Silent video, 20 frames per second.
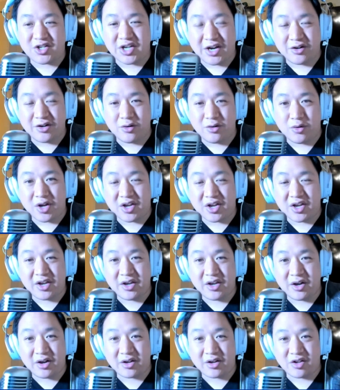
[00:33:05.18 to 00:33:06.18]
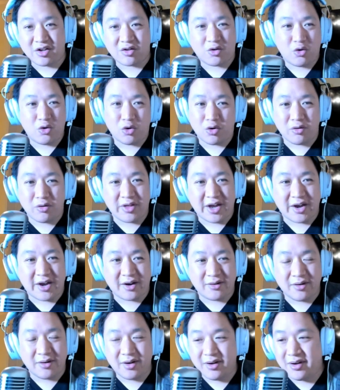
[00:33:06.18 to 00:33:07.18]
Nowicki. Just Google that.
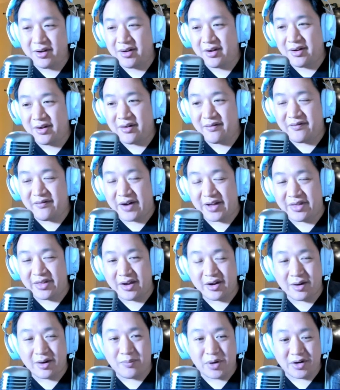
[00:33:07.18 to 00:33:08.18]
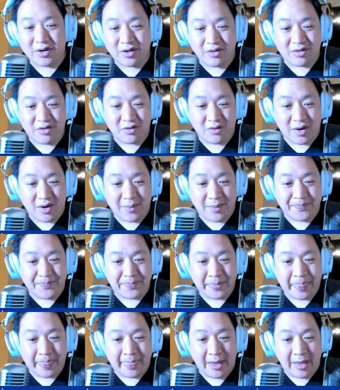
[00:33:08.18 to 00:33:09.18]
Find that up on Instagram.
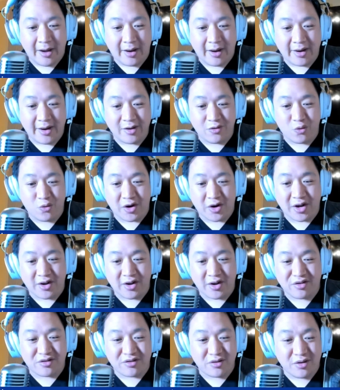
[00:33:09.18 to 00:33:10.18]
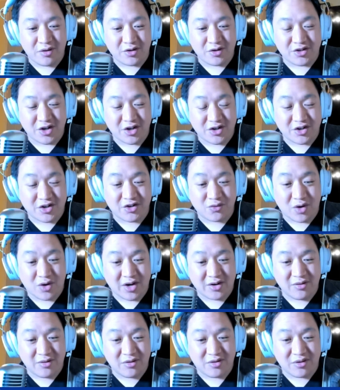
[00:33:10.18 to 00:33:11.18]
He's working as Stallone Judge
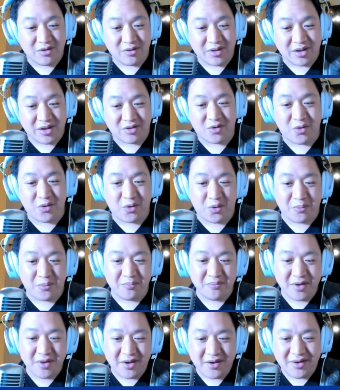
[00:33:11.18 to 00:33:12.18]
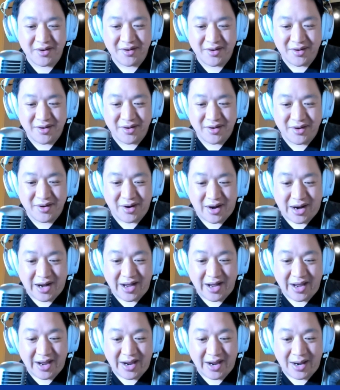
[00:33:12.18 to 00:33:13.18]
Dredd, so that's cool.
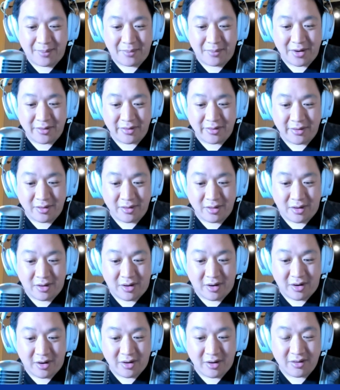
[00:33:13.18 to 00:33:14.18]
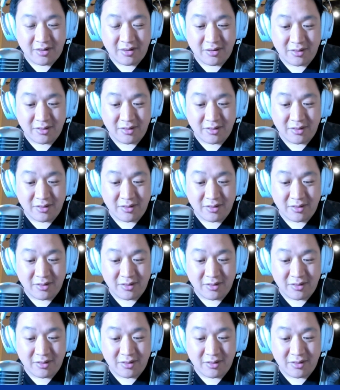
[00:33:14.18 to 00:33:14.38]
I am the law.